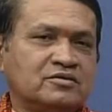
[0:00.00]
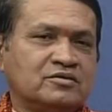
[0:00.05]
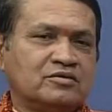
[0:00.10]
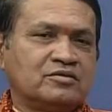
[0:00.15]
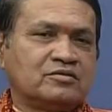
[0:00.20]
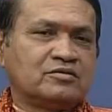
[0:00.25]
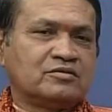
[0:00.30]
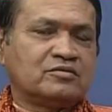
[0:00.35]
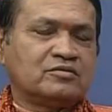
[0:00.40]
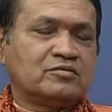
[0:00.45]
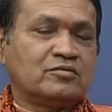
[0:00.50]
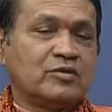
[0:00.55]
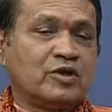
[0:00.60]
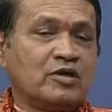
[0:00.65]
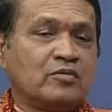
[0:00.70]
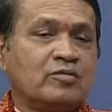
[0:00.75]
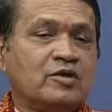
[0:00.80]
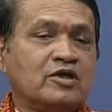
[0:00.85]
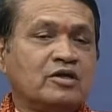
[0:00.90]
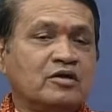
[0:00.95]
So
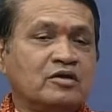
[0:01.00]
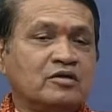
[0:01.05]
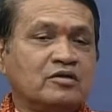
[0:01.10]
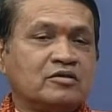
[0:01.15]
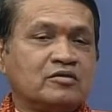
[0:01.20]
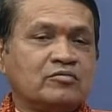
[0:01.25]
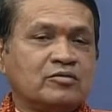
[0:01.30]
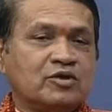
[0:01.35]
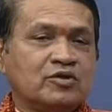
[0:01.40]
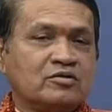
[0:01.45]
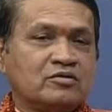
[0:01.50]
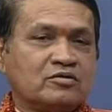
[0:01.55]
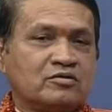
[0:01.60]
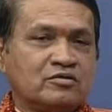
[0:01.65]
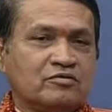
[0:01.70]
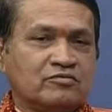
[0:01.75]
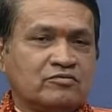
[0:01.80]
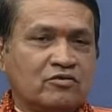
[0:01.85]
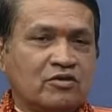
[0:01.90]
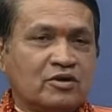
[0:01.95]
maybe because
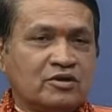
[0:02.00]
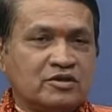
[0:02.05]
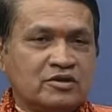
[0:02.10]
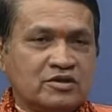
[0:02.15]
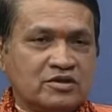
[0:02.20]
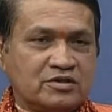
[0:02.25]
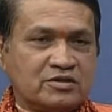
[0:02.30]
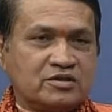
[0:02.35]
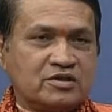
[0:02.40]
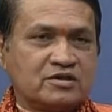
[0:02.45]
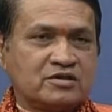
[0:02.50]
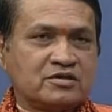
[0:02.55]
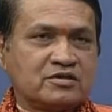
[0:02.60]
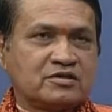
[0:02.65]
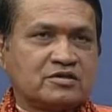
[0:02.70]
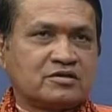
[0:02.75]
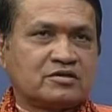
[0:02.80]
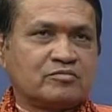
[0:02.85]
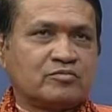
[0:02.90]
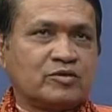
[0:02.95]
of all these
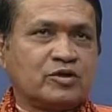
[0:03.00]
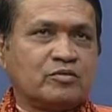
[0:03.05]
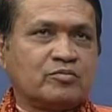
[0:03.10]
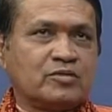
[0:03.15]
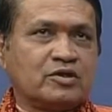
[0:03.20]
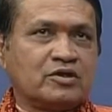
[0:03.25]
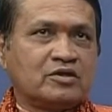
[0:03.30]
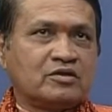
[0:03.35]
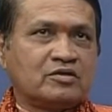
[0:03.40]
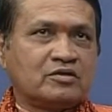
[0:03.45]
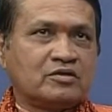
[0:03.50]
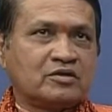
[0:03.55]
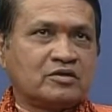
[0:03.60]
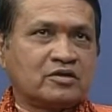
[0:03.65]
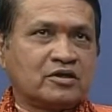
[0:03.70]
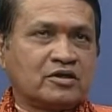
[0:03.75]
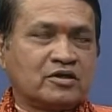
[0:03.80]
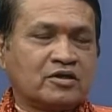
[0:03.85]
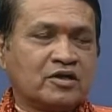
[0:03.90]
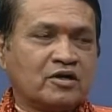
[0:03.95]
things, maybe
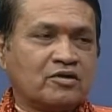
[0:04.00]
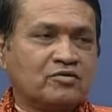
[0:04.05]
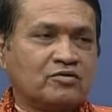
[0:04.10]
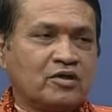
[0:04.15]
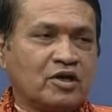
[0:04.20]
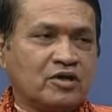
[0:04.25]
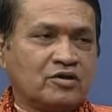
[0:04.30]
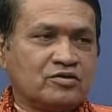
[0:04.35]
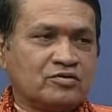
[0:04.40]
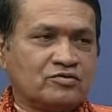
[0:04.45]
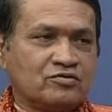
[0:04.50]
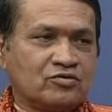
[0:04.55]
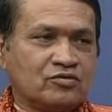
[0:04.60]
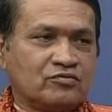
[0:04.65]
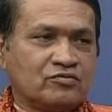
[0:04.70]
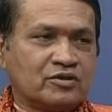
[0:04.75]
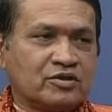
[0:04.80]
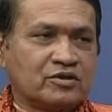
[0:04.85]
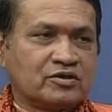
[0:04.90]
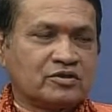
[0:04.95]
Treta Yuga is
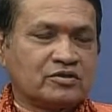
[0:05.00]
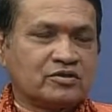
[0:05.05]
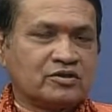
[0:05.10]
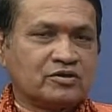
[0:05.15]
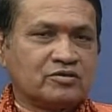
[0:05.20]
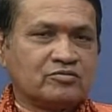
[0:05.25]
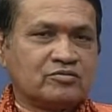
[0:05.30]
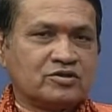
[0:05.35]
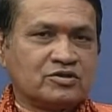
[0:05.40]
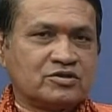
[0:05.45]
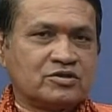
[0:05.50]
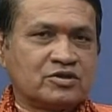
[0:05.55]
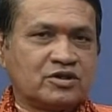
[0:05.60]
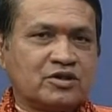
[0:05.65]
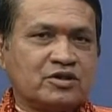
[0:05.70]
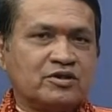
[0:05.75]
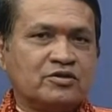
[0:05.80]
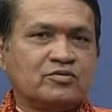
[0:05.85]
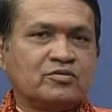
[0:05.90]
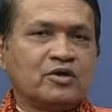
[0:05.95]
over, now this is
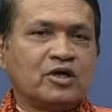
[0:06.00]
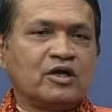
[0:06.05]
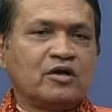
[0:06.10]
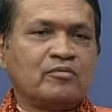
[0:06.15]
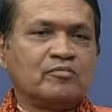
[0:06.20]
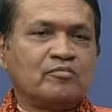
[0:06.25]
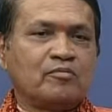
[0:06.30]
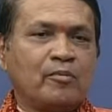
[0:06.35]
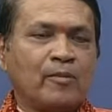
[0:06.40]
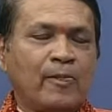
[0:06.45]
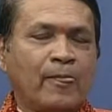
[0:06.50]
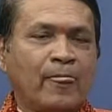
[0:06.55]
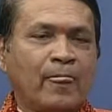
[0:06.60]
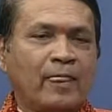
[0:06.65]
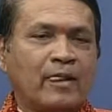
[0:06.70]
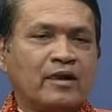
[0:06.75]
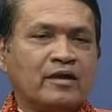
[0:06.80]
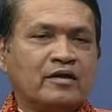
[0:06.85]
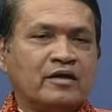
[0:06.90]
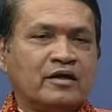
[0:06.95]
Kali Yuga,
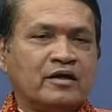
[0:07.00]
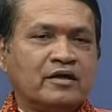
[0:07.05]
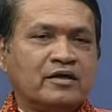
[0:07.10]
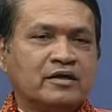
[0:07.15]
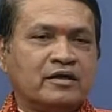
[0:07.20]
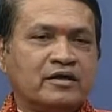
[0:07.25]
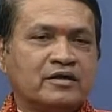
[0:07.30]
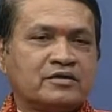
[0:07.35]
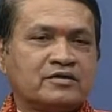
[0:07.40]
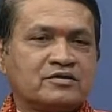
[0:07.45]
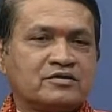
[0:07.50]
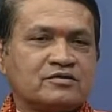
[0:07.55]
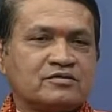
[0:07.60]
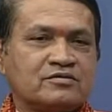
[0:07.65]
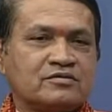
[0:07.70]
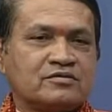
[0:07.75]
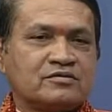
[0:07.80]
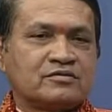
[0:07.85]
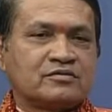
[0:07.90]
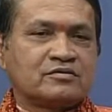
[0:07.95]

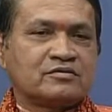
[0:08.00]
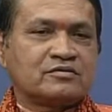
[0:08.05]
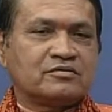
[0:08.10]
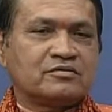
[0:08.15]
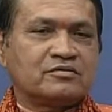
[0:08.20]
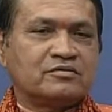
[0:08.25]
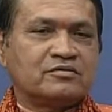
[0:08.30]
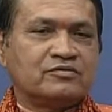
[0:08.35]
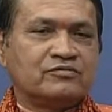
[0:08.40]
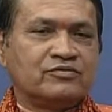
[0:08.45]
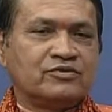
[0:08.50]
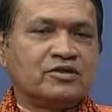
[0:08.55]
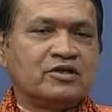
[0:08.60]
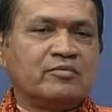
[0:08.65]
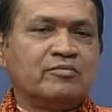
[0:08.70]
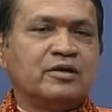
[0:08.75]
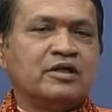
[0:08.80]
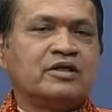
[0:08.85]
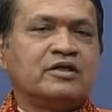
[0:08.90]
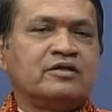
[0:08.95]
as with the
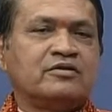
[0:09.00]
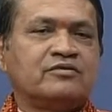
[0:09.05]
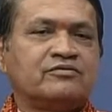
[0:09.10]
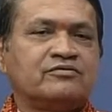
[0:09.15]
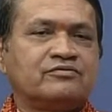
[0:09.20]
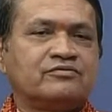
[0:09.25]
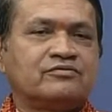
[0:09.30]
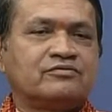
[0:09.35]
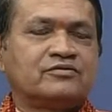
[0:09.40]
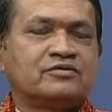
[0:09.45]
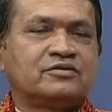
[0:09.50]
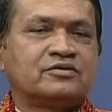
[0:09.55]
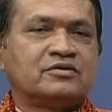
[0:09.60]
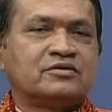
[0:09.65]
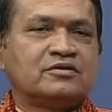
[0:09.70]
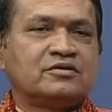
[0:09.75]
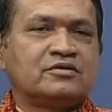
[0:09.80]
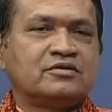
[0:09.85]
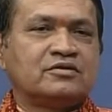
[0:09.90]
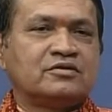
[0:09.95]
belief.
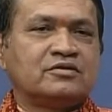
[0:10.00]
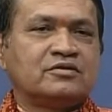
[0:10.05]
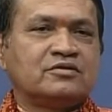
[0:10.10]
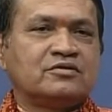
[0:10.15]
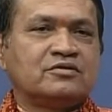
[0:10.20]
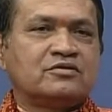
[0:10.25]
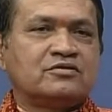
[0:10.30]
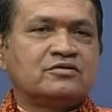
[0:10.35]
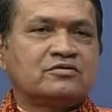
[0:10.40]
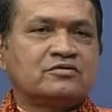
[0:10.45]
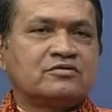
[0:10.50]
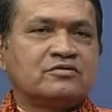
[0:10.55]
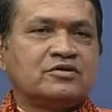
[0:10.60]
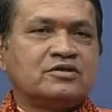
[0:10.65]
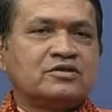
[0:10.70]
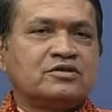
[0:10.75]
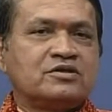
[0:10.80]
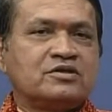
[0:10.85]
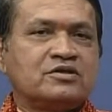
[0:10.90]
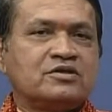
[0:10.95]
So
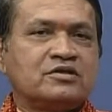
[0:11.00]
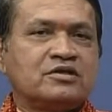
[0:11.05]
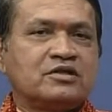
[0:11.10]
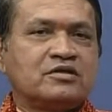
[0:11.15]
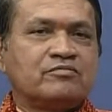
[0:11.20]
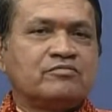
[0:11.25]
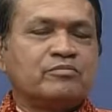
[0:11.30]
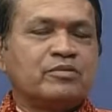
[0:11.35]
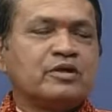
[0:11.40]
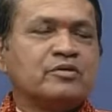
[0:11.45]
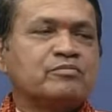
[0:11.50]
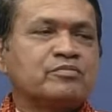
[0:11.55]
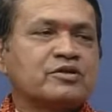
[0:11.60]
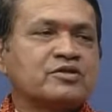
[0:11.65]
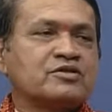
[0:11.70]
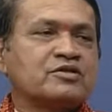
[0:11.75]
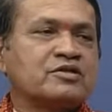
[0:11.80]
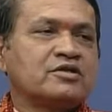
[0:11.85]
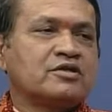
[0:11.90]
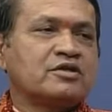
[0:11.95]
this is a big
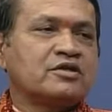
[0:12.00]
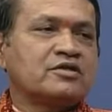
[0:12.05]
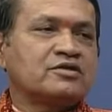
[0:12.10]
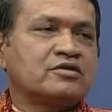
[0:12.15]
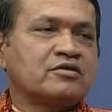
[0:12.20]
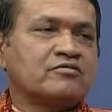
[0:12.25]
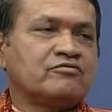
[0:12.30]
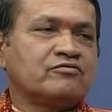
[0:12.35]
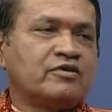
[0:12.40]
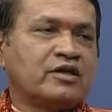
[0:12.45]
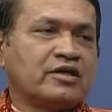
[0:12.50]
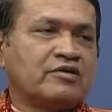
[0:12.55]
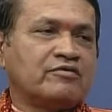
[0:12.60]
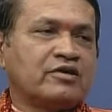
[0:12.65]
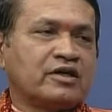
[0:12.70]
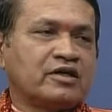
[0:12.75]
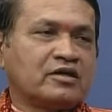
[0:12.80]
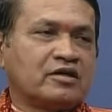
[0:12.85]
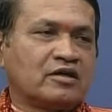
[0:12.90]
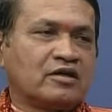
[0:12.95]
presentation,
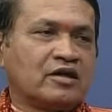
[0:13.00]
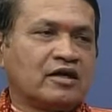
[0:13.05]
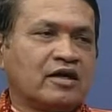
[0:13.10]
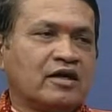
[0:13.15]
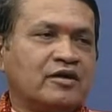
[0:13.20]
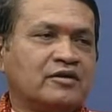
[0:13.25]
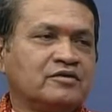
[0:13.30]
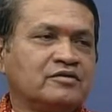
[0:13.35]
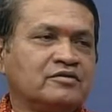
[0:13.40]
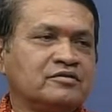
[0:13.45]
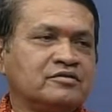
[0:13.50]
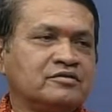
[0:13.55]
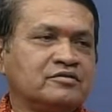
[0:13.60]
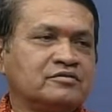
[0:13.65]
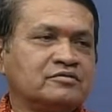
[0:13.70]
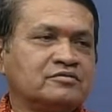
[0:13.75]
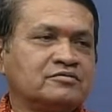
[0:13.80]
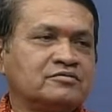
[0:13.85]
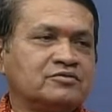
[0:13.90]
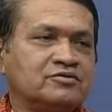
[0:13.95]
5-acre land
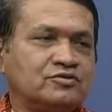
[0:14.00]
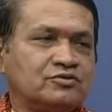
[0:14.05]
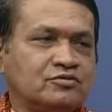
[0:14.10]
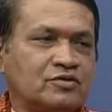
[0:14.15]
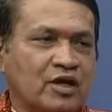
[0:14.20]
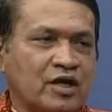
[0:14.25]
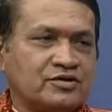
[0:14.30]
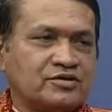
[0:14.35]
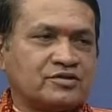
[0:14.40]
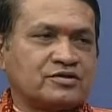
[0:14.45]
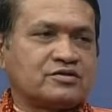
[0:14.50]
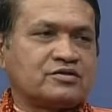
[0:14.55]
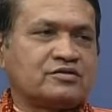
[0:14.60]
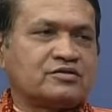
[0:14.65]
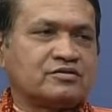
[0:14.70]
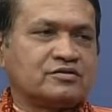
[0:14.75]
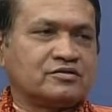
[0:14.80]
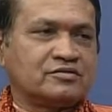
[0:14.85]
to us